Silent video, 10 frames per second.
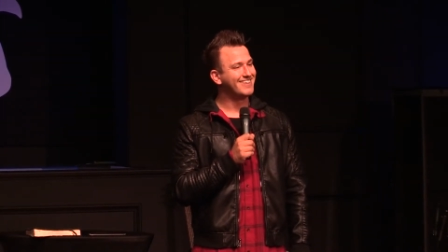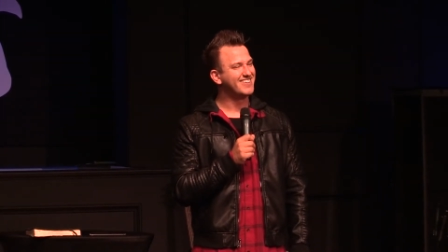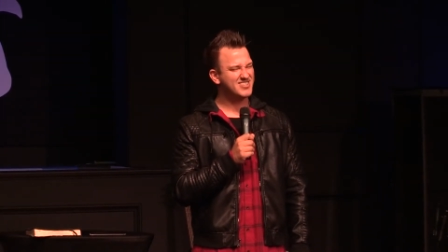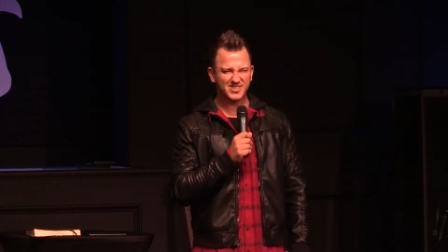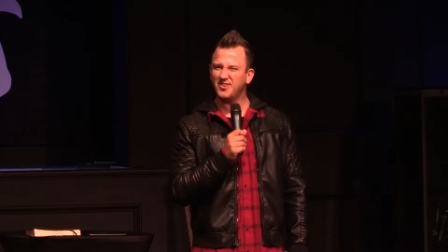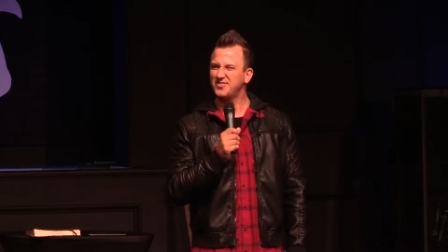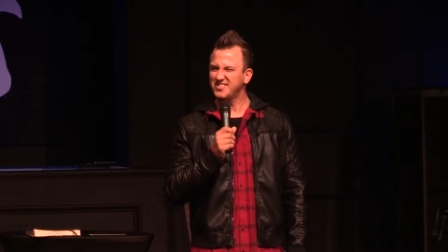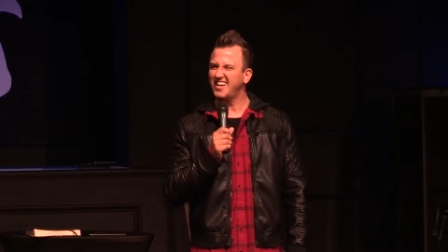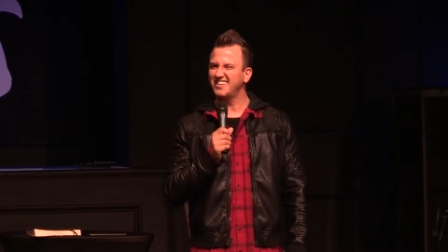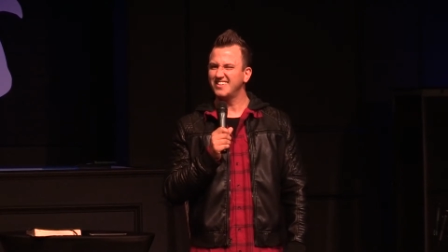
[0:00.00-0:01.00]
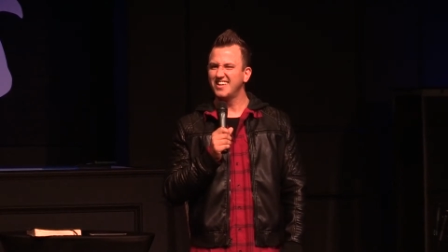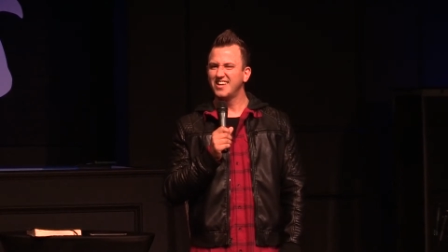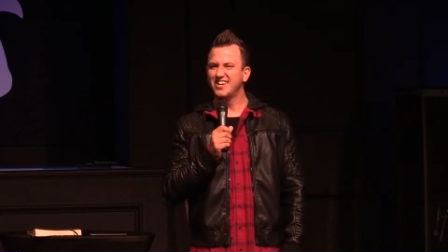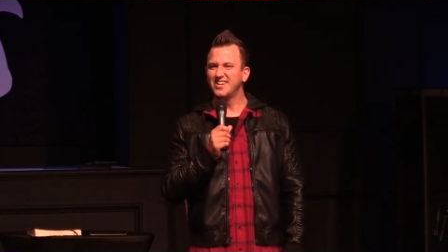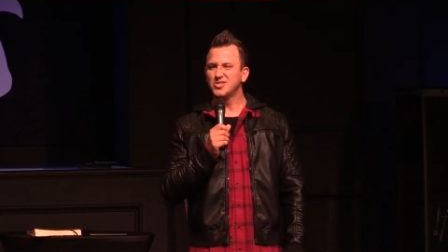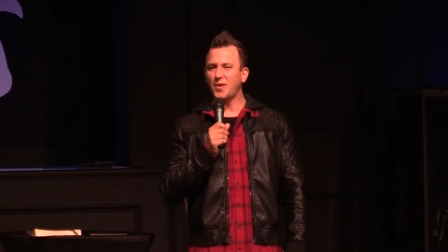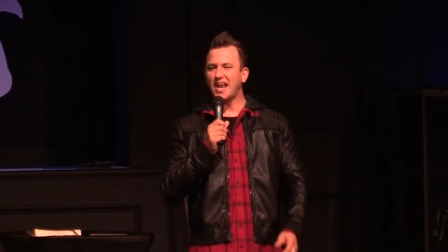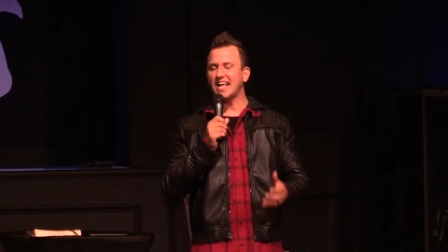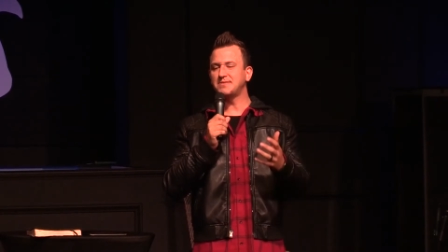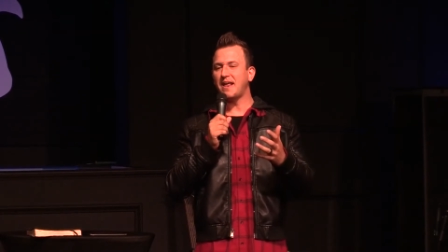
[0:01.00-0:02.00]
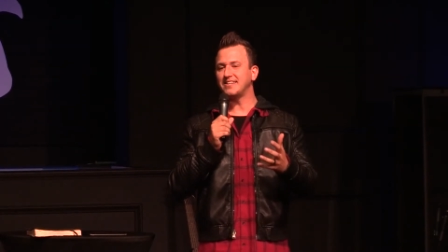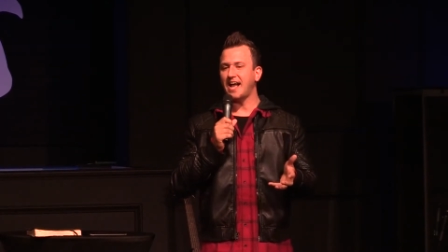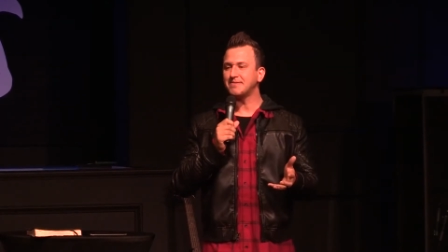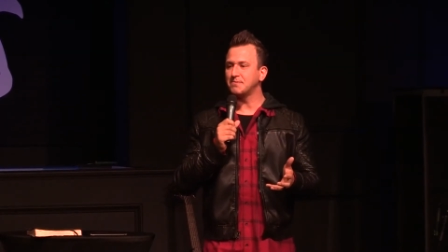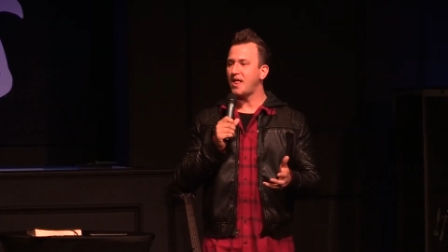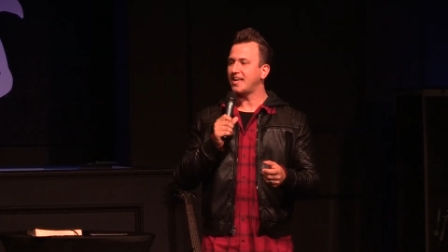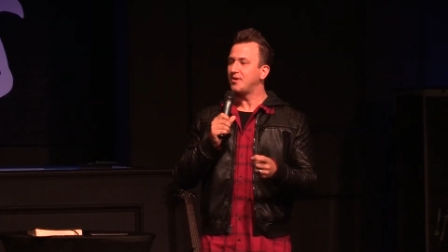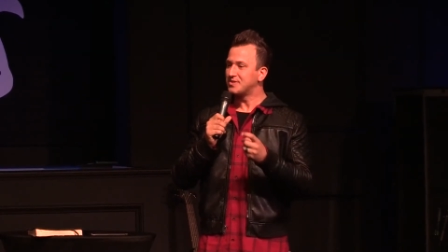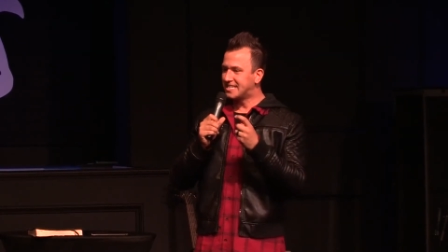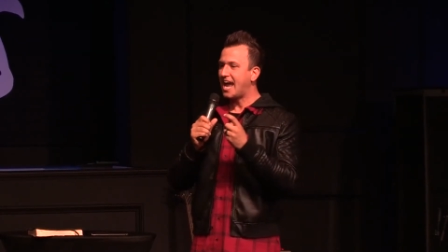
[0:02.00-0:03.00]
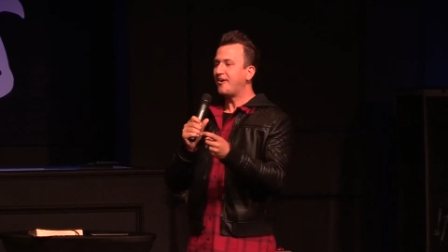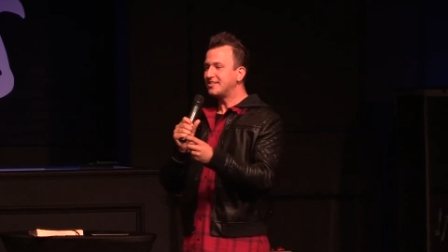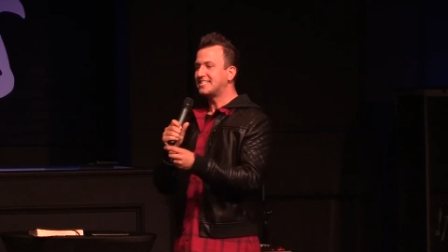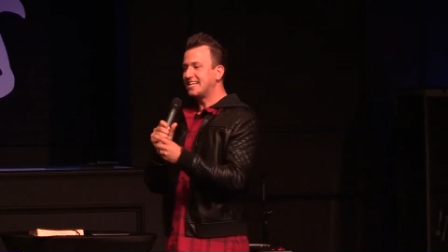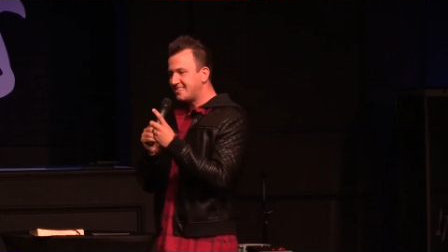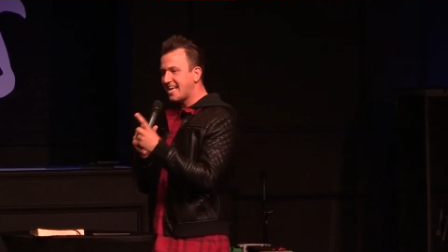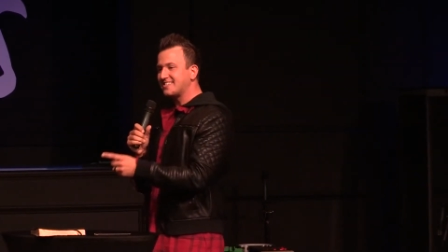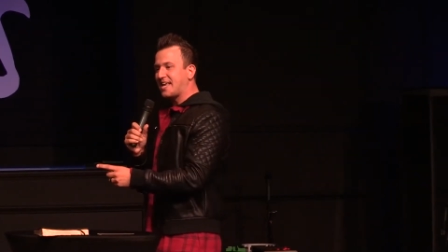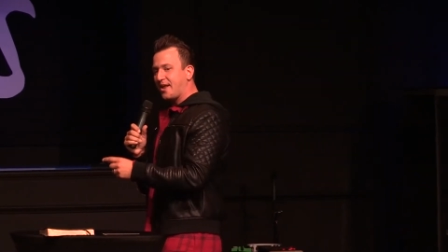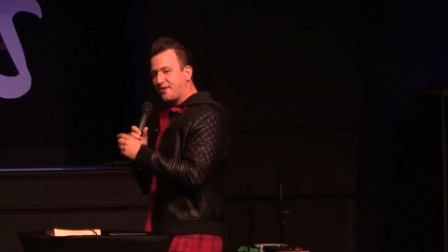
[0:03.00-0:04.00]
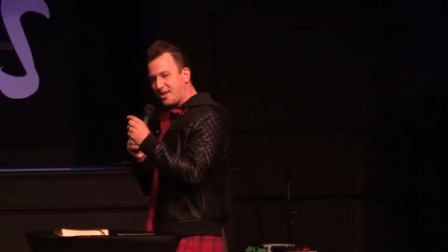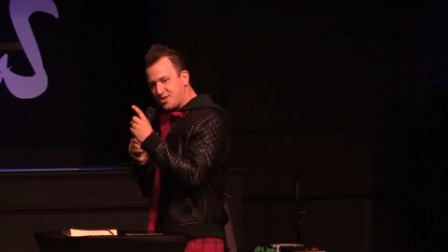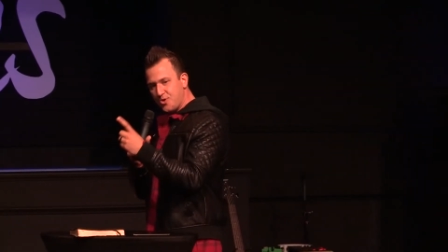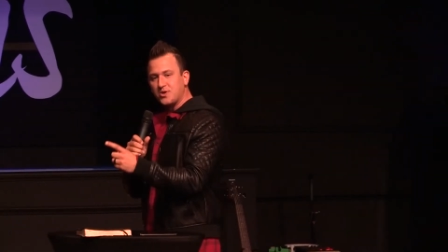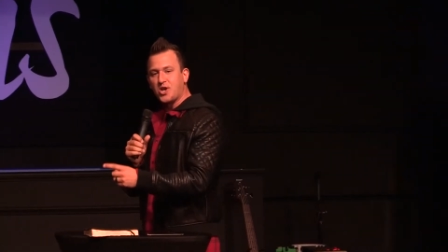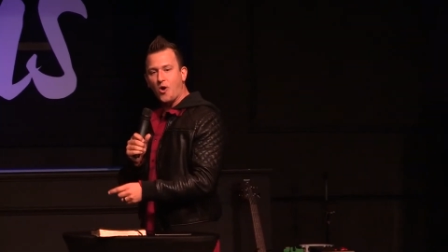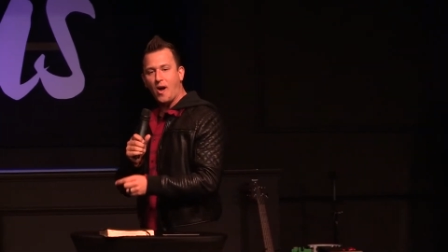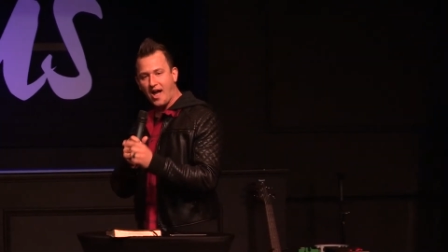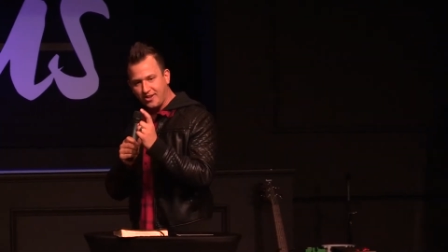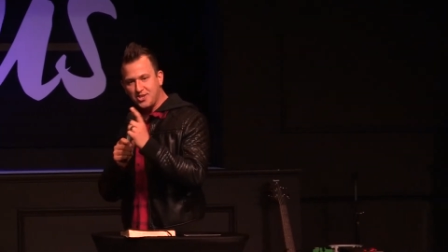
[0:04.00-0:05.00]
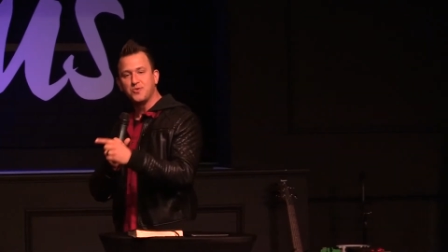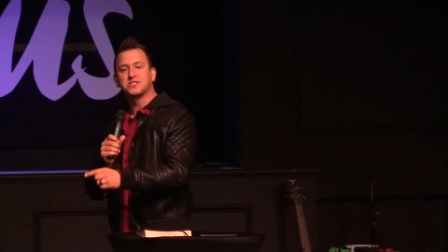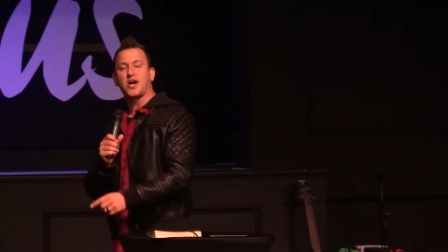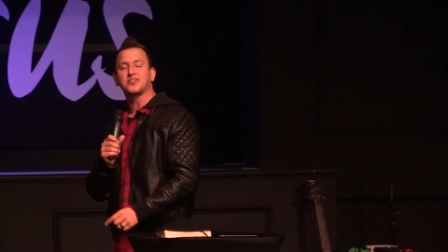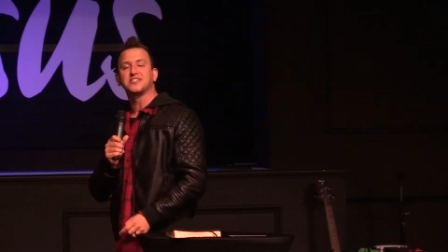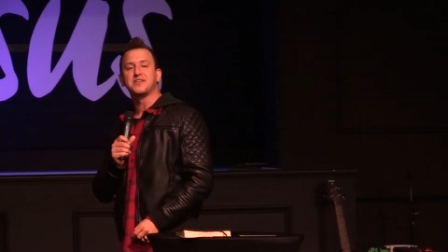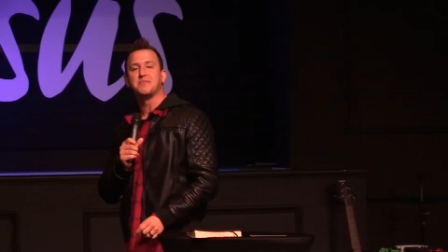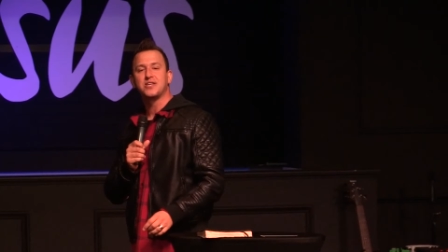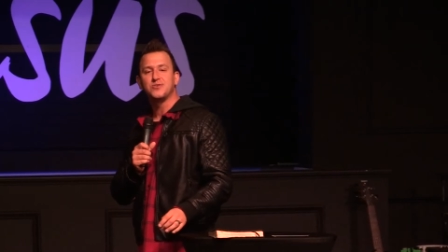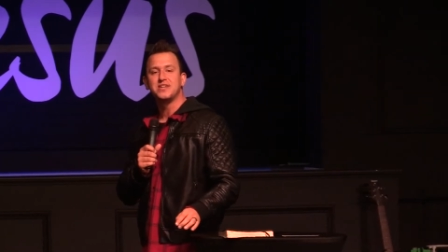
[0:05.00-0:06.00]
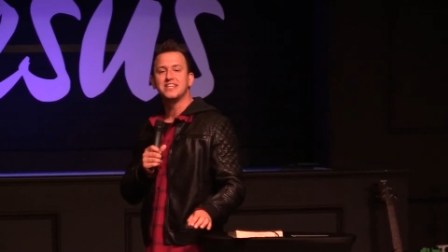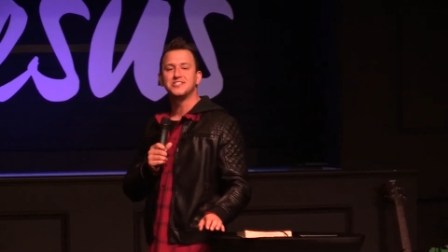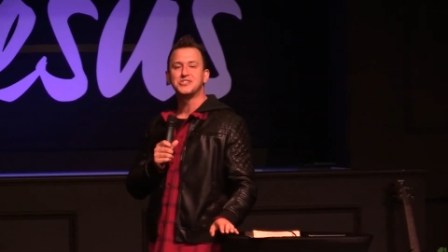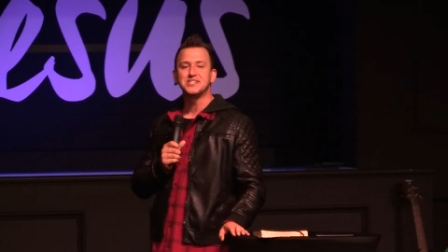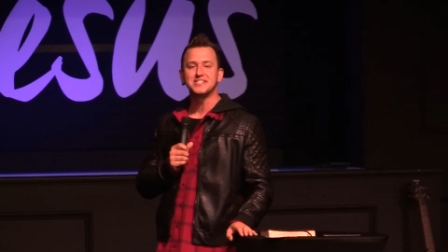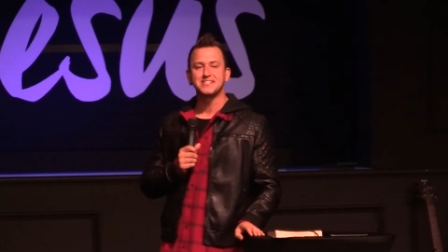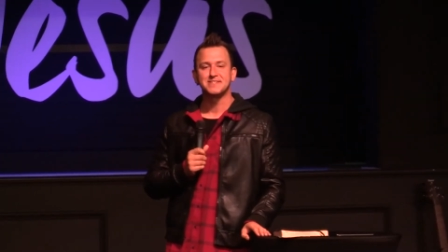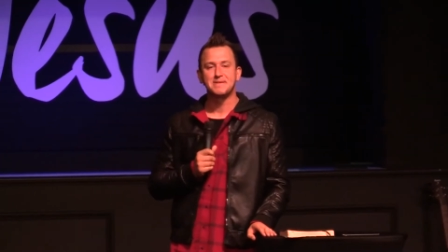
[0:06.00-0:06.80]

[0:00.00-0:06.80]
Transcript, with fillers: You see what I'm saying? So, what I liked about Adopt a Block, it was guaranteed that Saturday you would go out and you would talk to somebody who needed Jesus.